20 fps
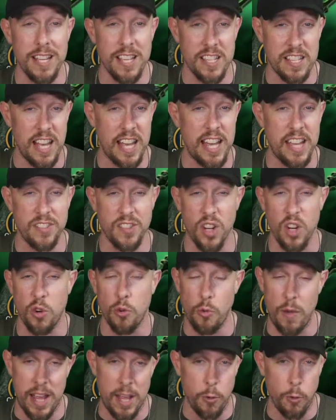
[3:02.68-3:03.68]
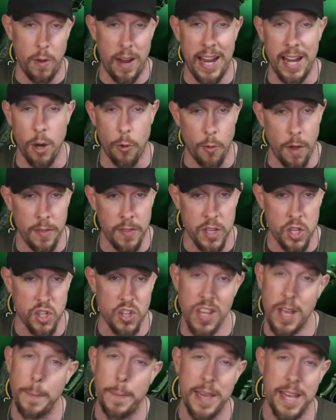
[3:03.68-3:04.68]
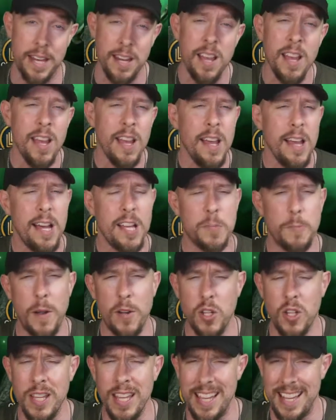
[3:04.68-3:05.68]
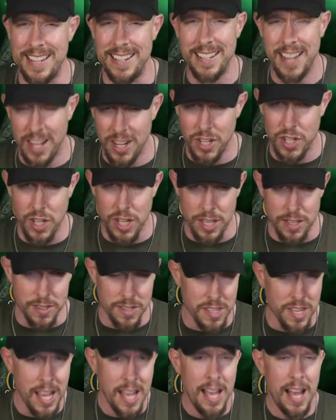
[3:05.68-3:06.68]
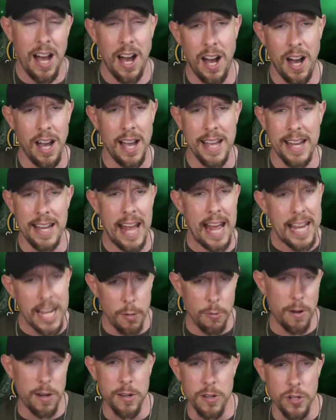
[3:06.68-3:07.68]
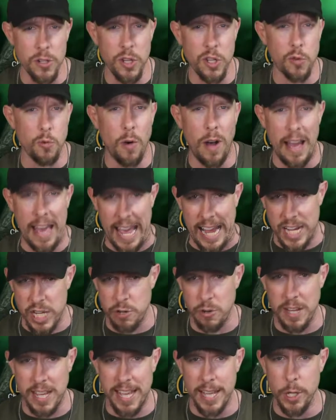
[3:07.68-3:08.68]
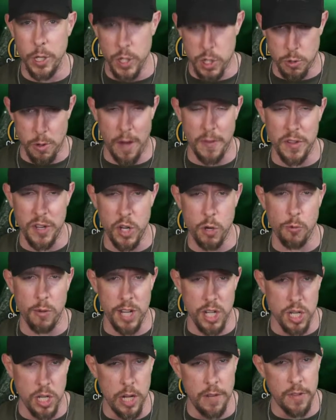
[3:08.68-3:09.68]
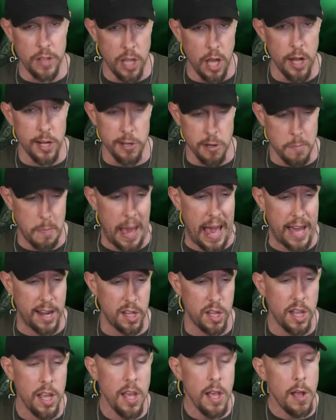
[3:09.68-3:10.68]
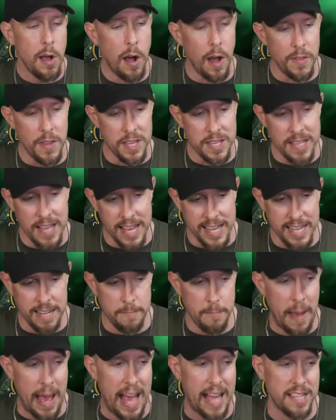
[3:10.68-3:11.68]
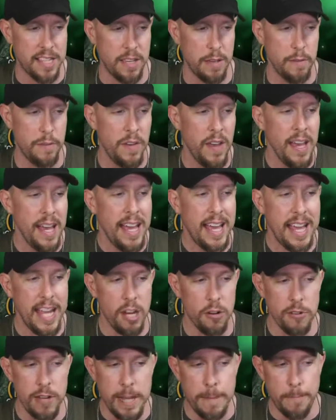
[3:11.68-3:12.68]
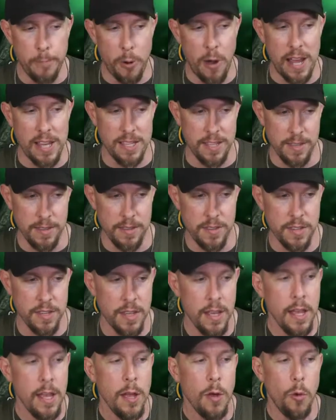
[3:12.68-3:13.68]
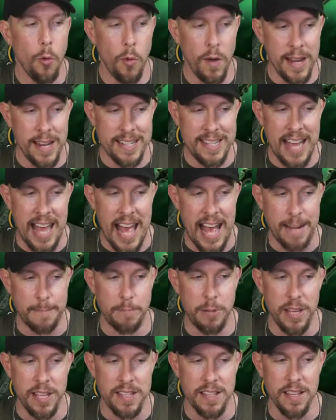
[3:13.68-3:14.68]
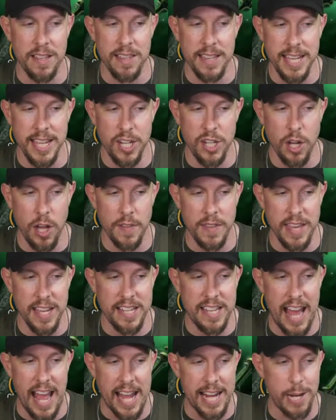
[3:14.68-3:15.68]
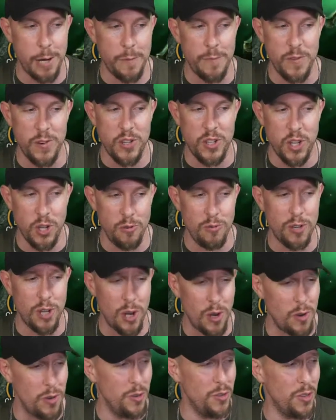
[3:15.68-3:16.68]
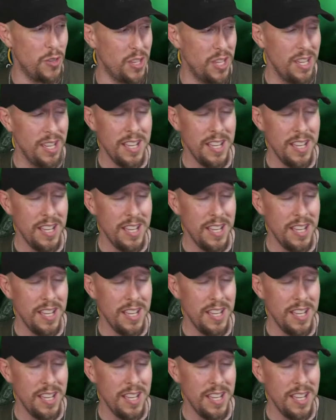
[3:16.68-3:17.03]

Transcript: set is a great way to run this champion, especially in dungeons, uh, in anywhere you just want extra heals throughout the duration of a longer battle. On the second passive, Eerie Presence. When attacked, places a leech on the attacker for two turns.